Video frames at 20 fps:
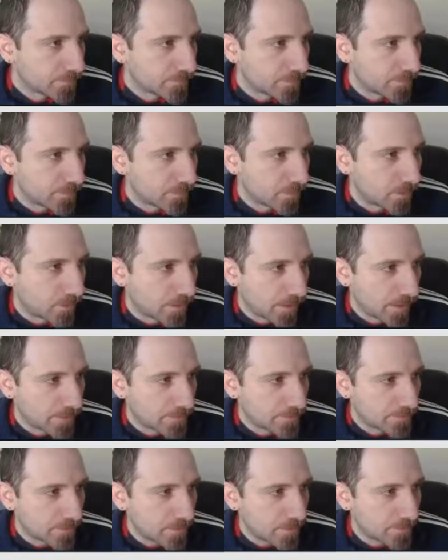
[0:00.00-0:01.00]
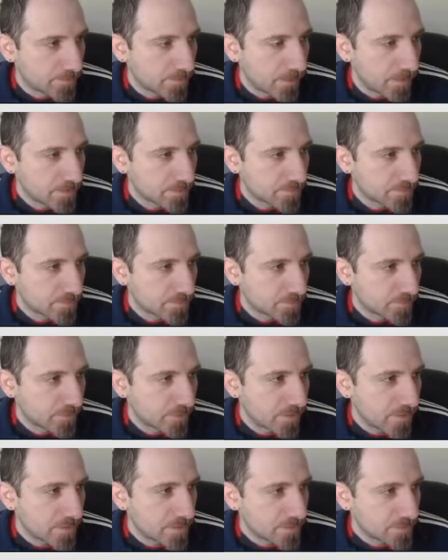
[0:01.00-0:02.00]
Oh, and as in
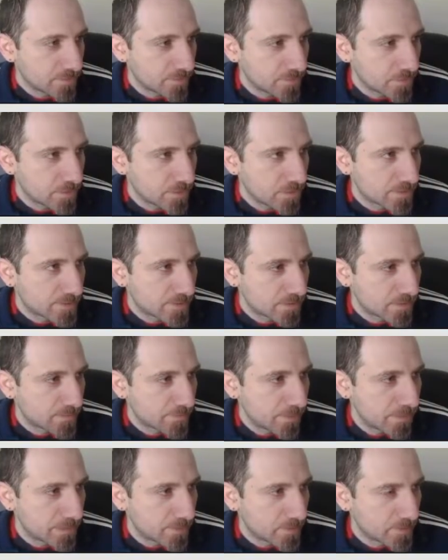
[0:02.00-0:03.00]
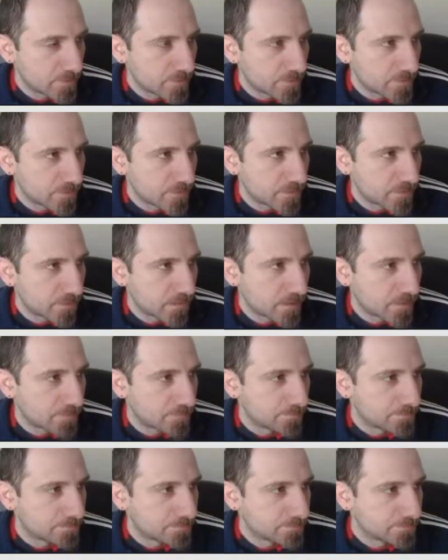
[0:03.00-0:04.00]
regards to what I said about using
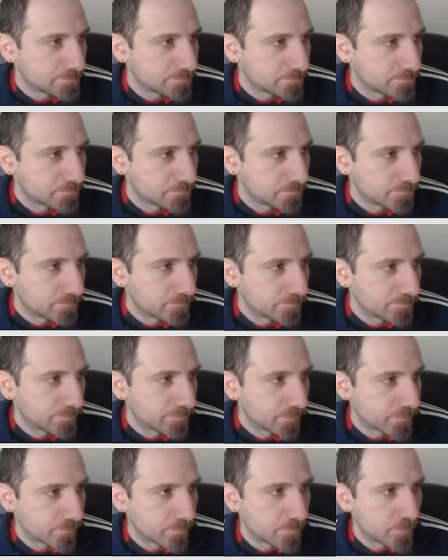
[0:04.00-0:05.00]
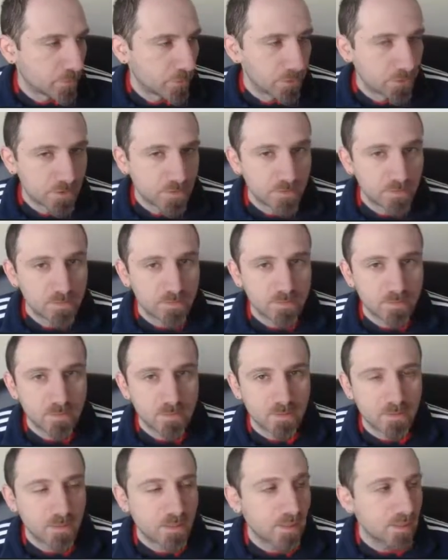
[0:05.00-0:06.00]
the Mujin
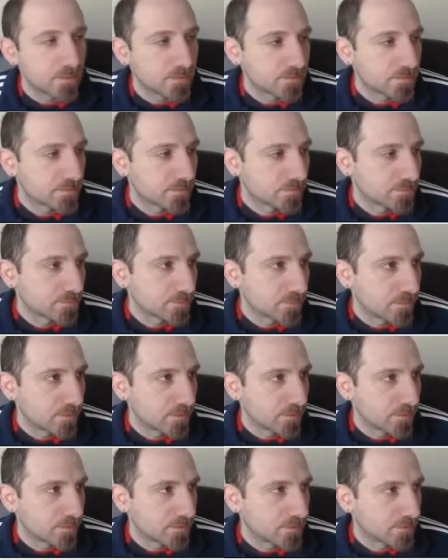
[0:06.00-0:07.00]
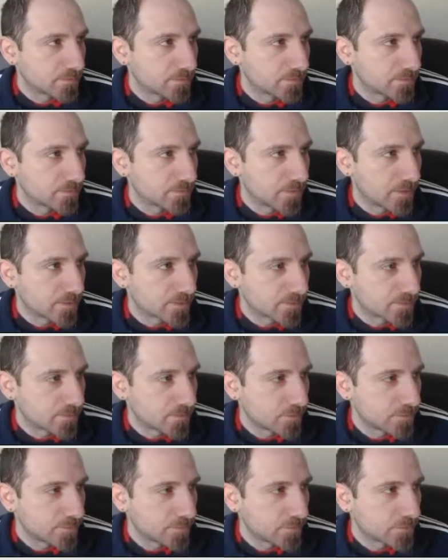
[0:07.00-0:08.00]
to hit as a
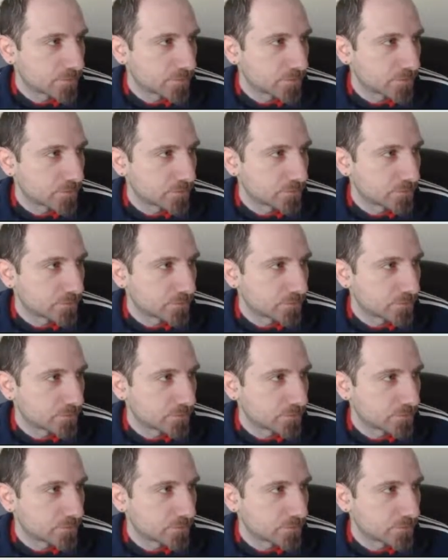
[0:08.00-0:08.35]
combo tool,